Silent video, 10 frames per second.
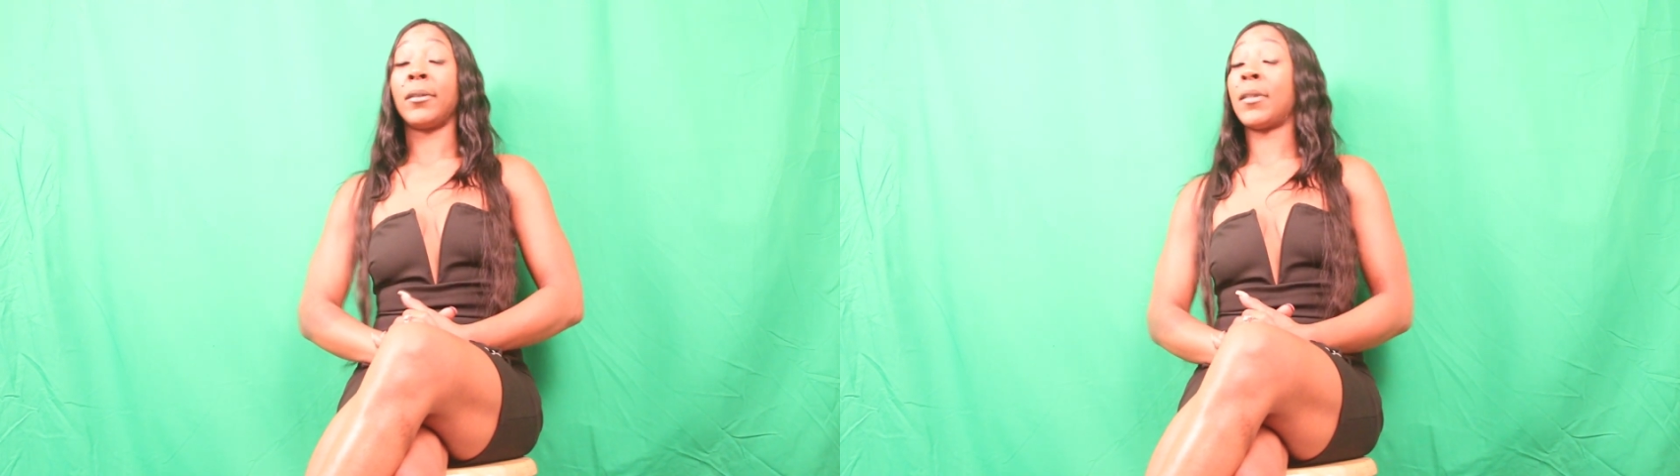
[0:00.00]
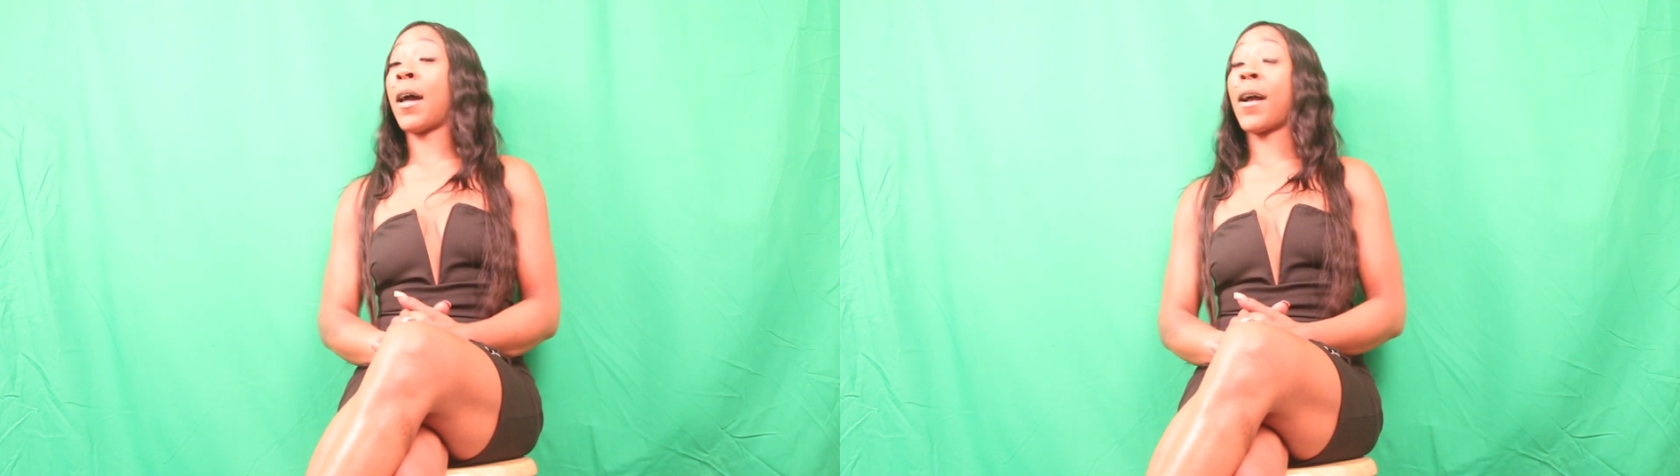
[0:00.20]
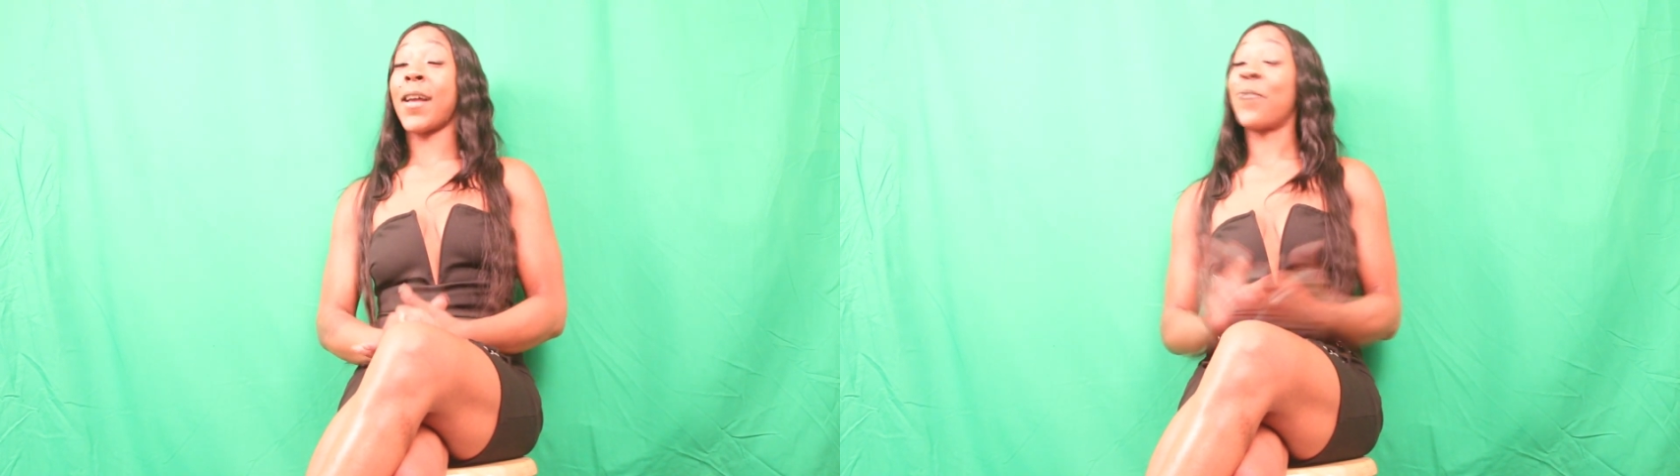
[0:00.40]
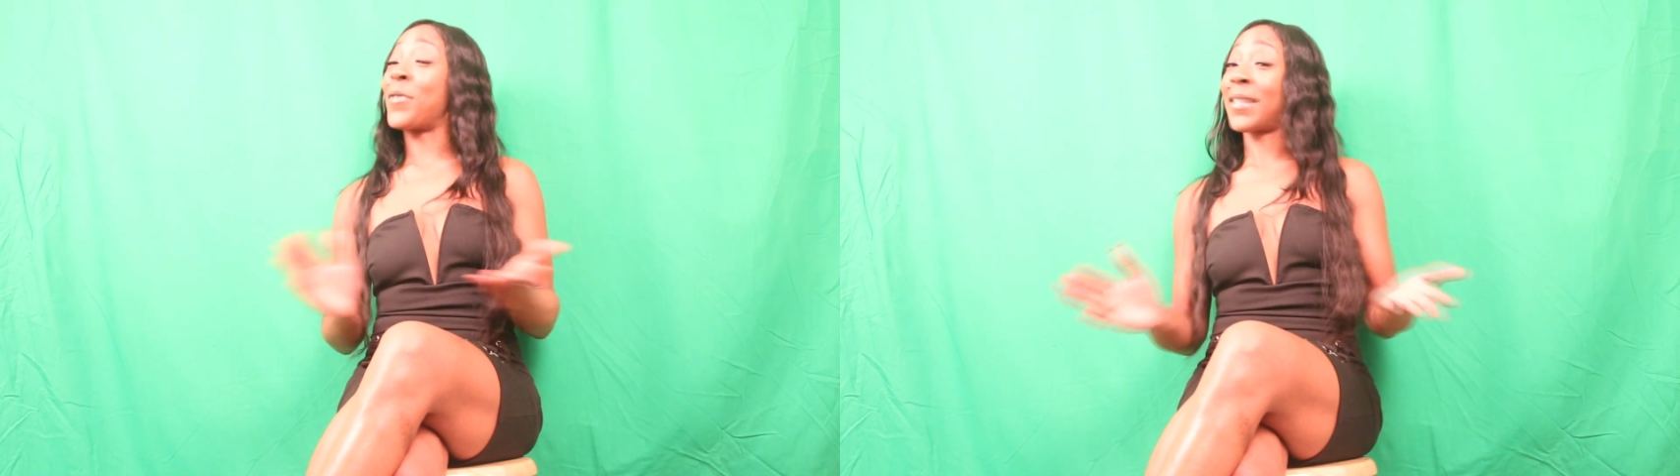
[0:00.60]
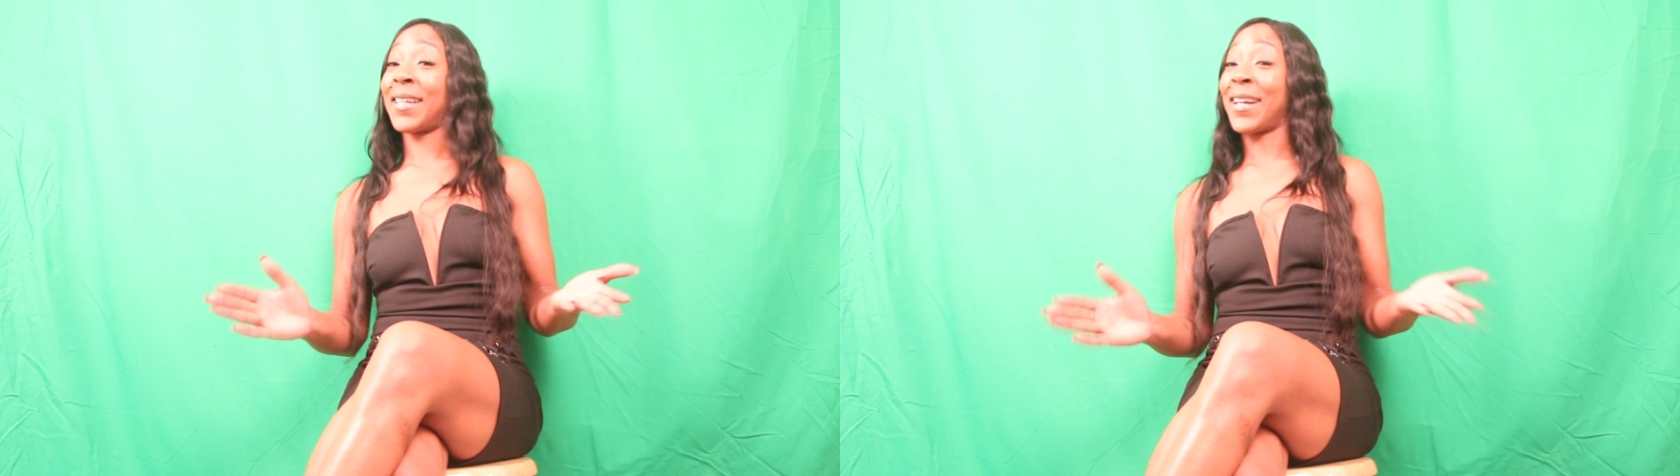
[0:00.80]
Uh, and
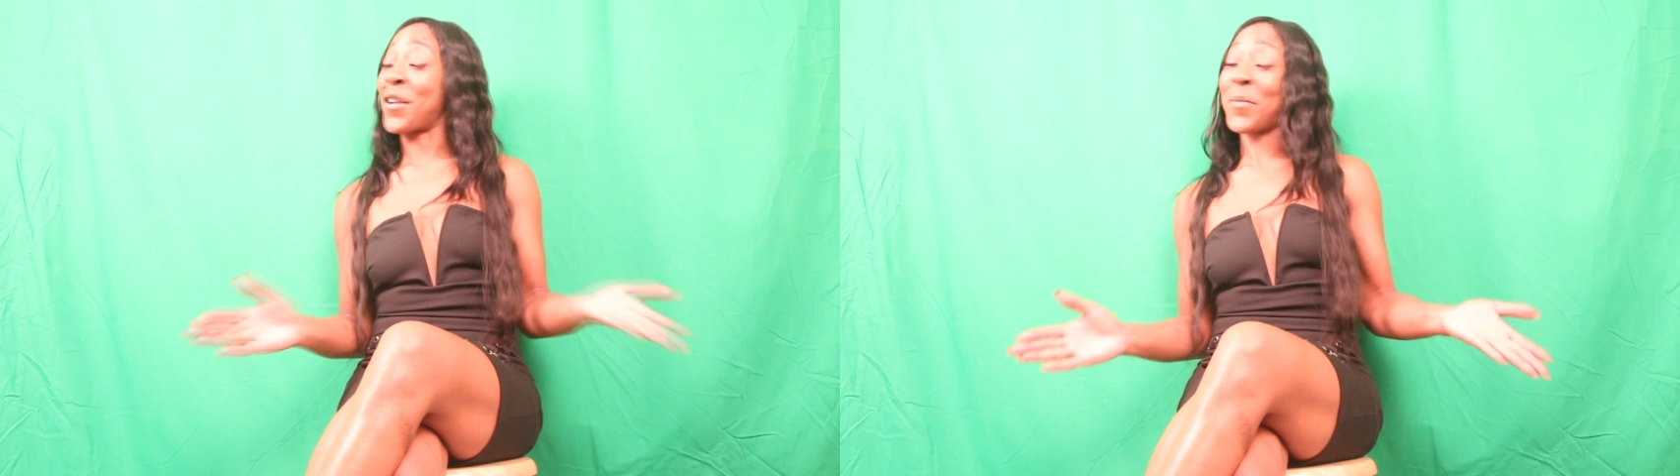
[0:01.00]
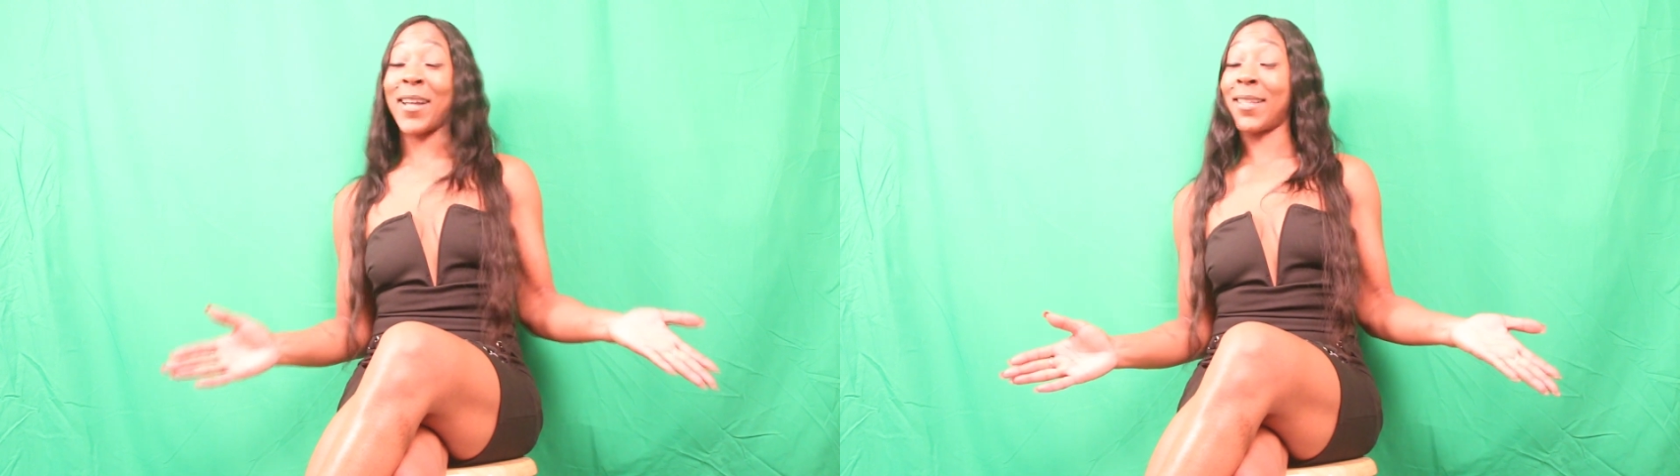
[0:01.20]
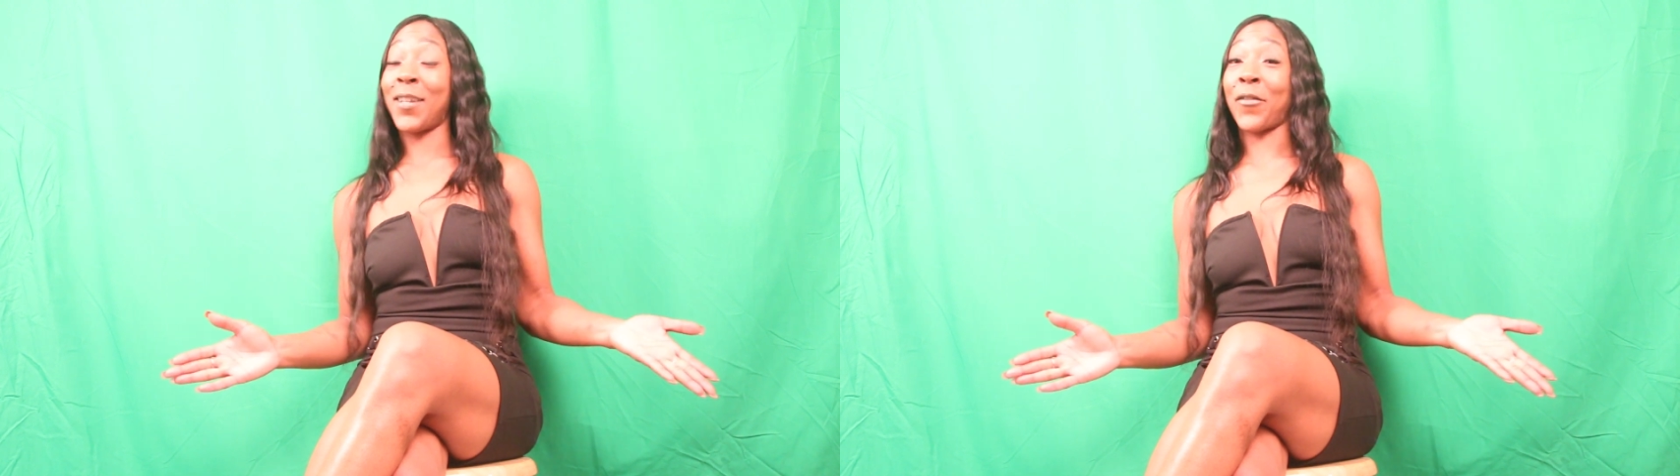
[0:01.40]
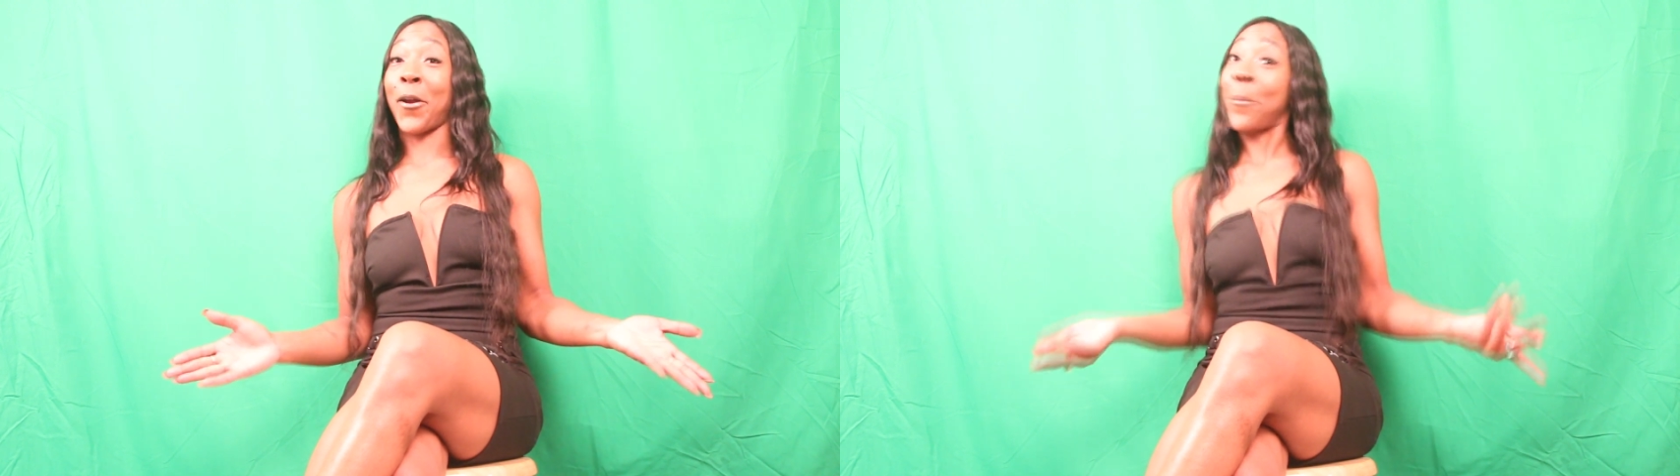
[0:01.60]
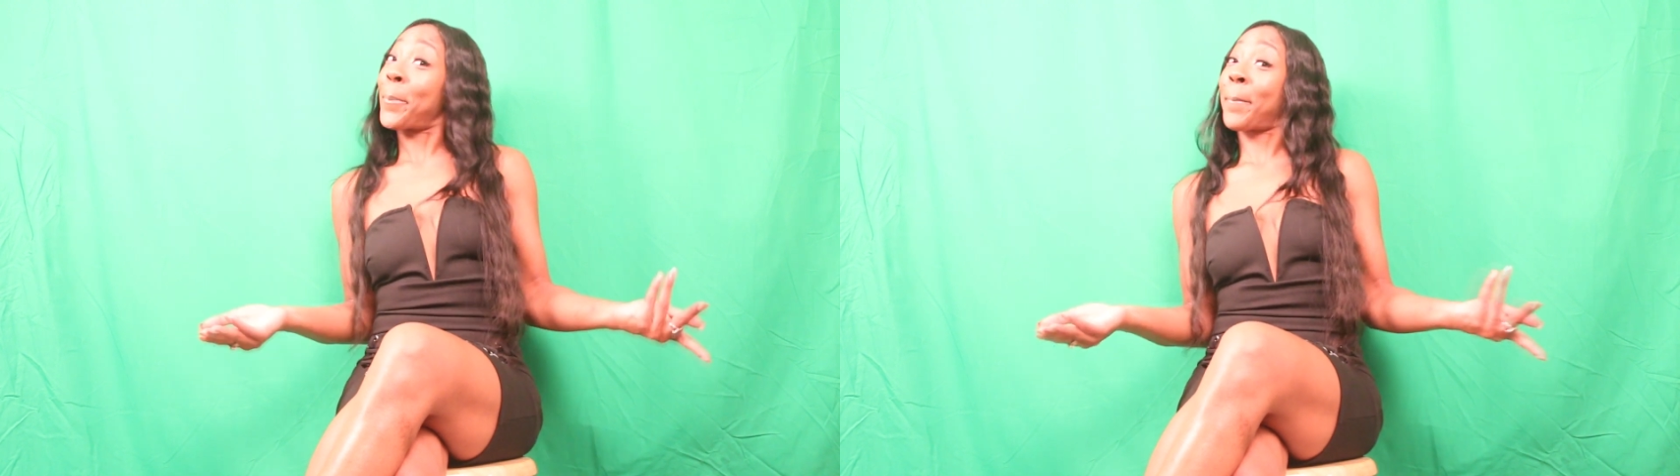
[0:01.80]
once again, everybody's different.